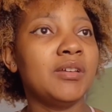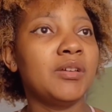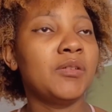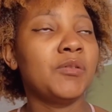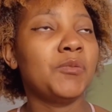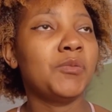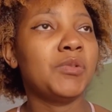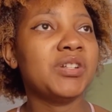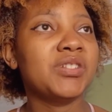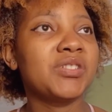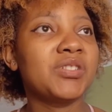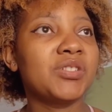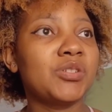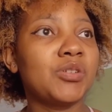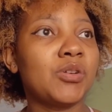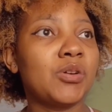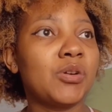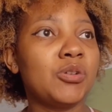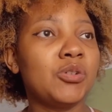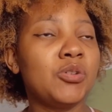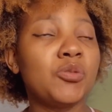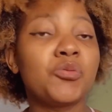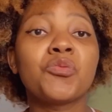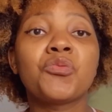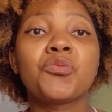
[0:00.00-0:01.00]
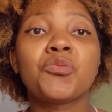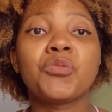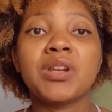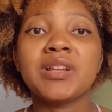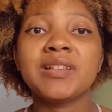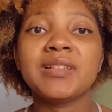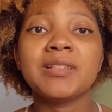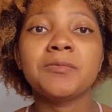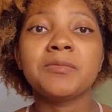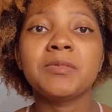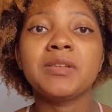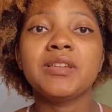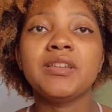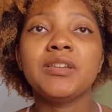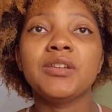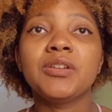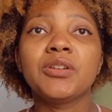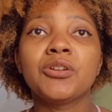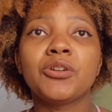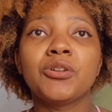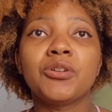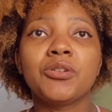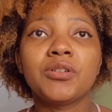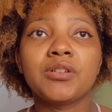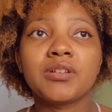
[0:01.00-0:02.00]
what is it called? Recipe?
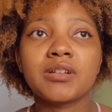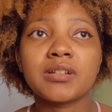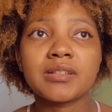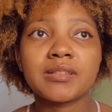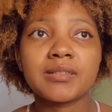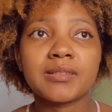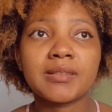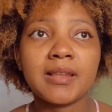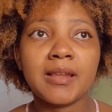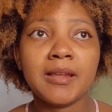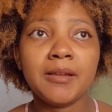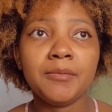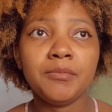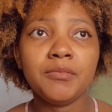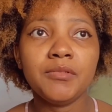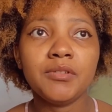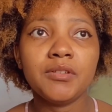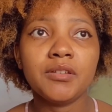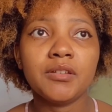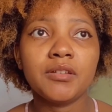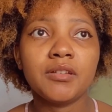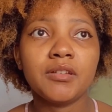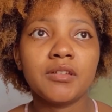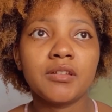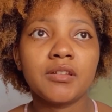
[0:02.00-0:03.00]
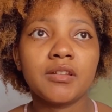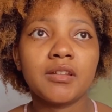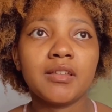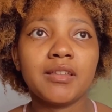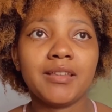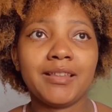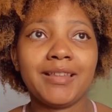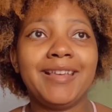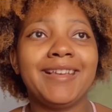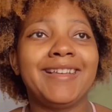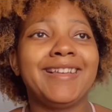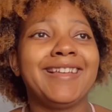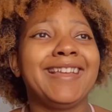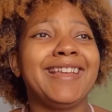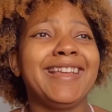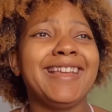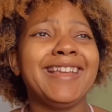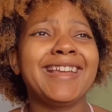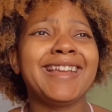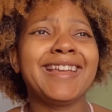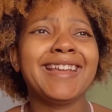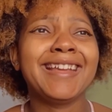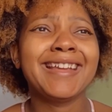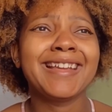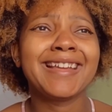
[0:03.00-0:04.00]
Rezept?
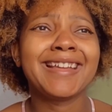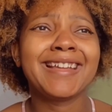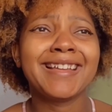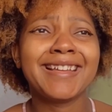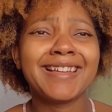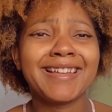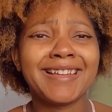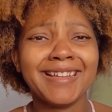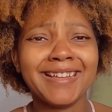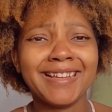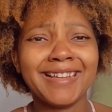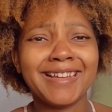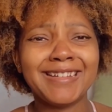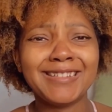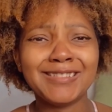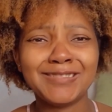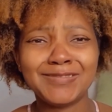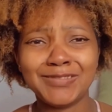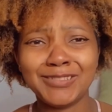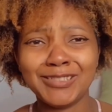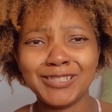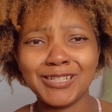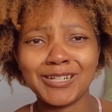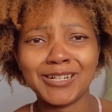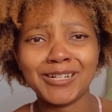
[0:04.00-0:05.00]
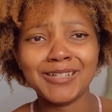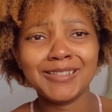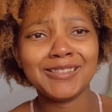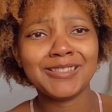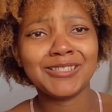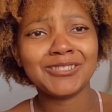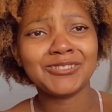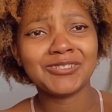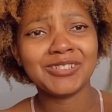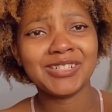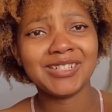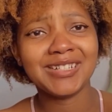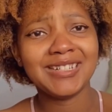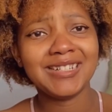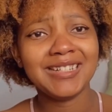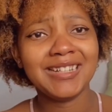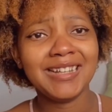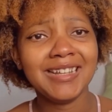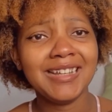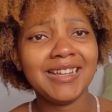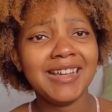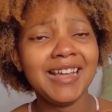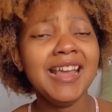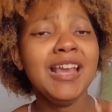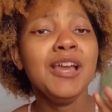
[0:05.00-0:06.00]
I forgot the word.
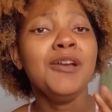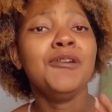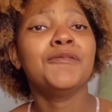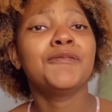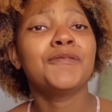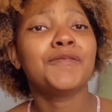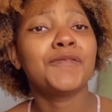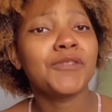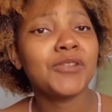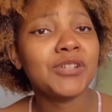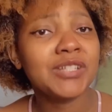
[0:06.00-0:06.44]
For